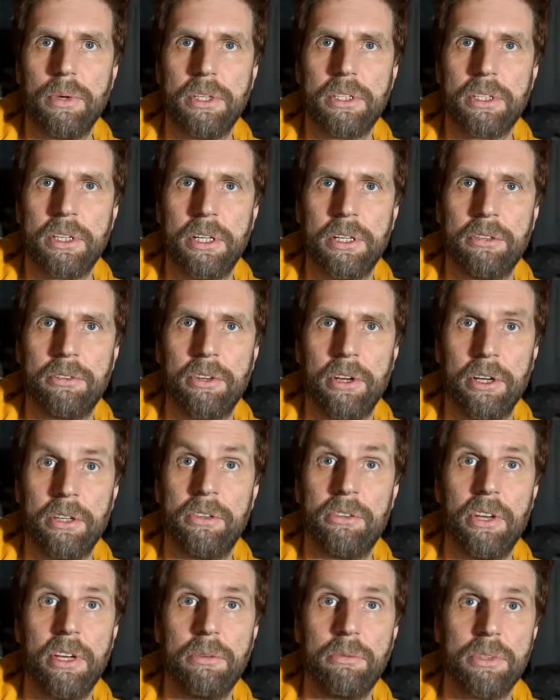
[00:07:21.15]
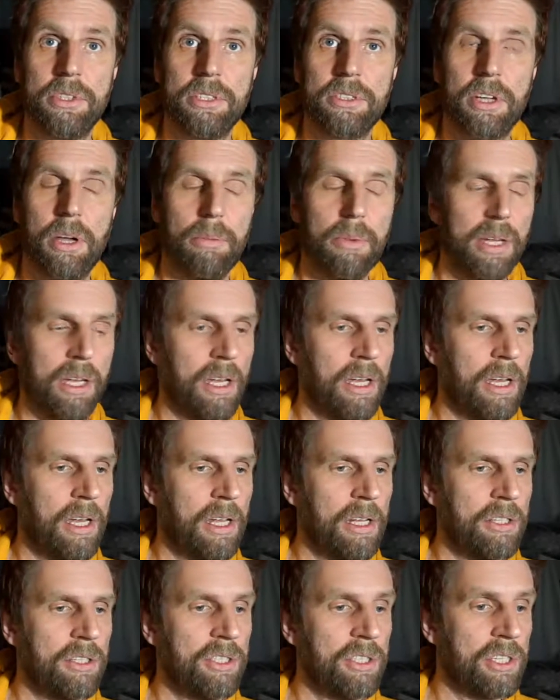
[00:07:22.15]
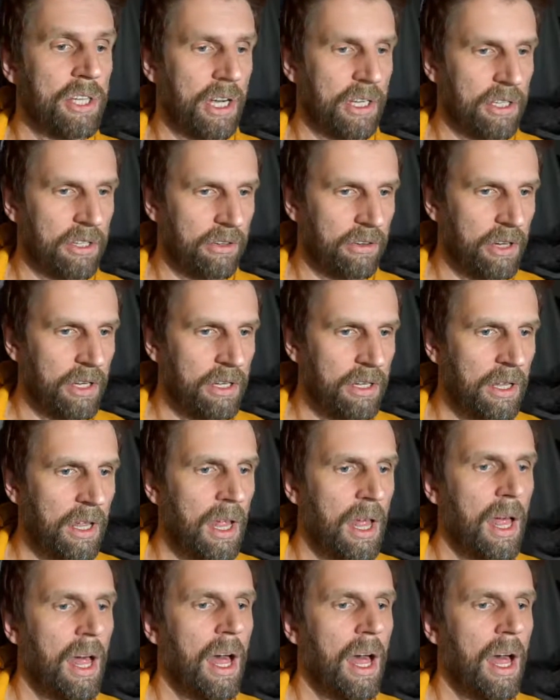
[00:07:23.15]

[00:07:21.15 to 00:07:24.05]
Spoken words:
which is zine, which is coming in January.